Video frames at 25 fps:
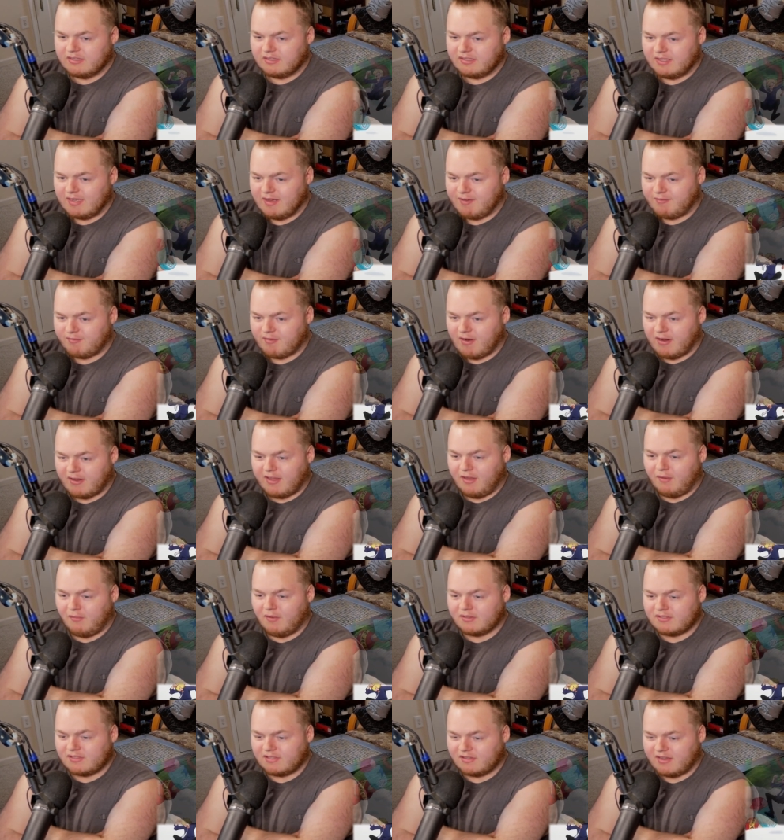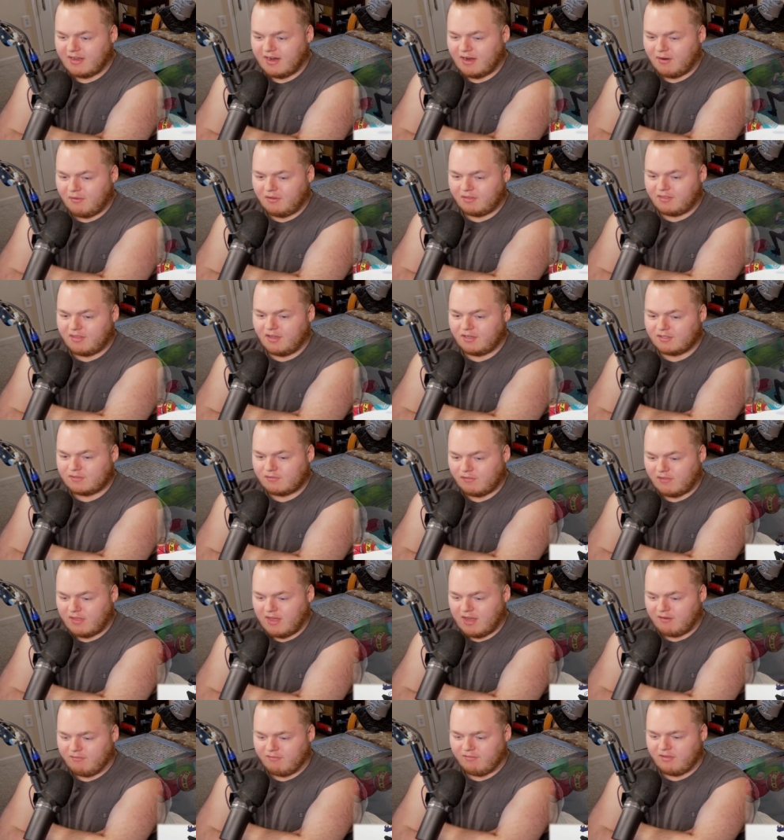Yeah, Franky wasn't there with us
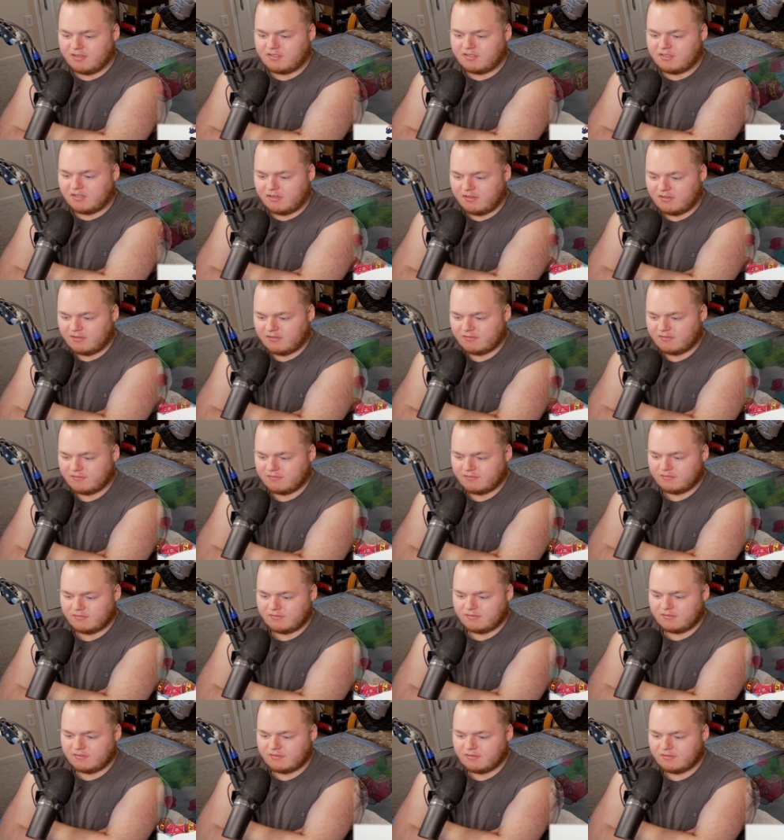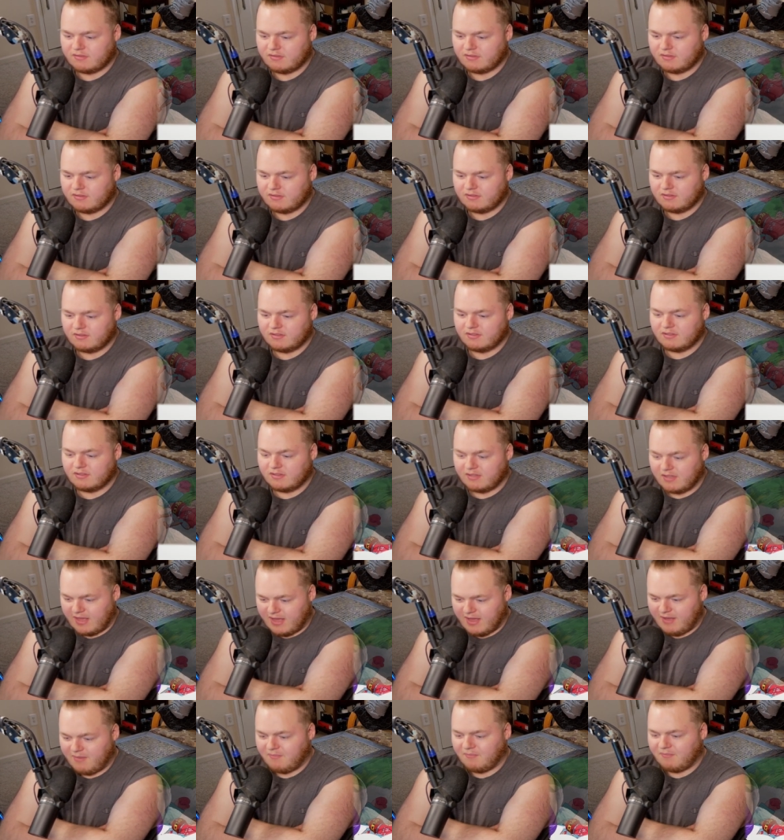for that adventure.
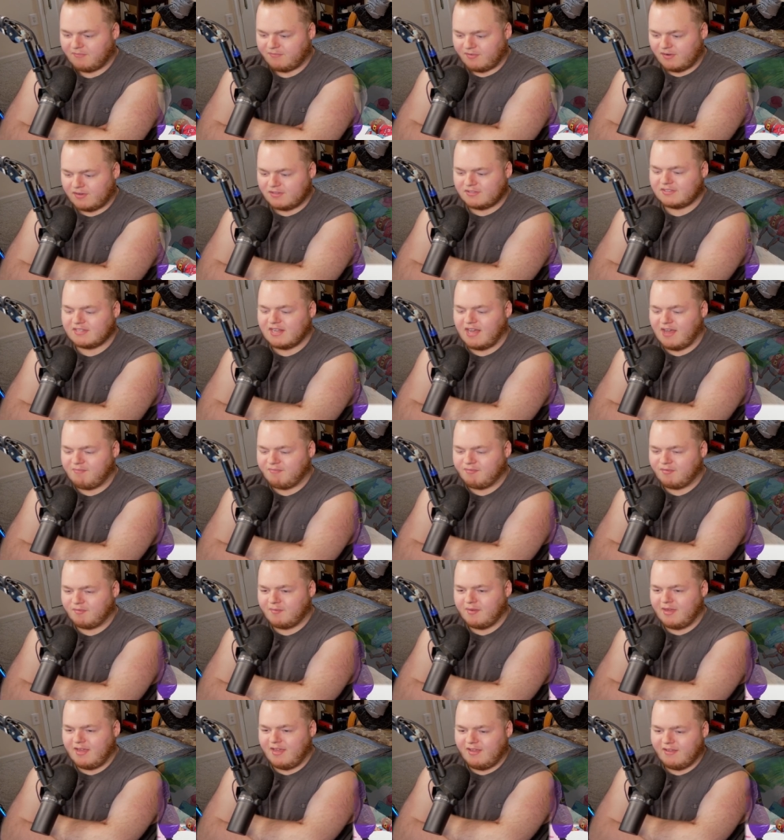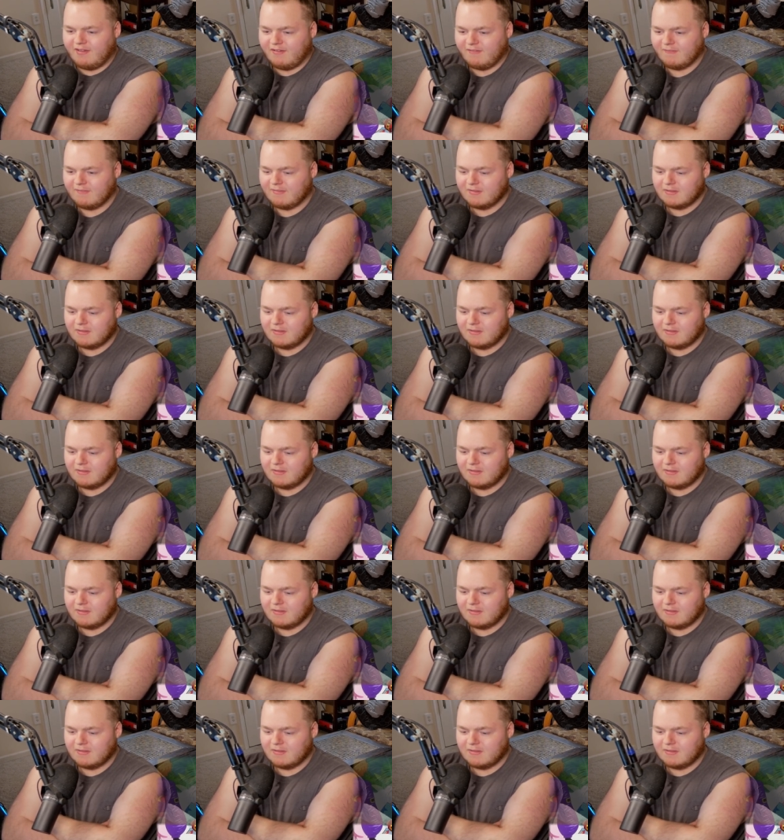Yep, first time for me.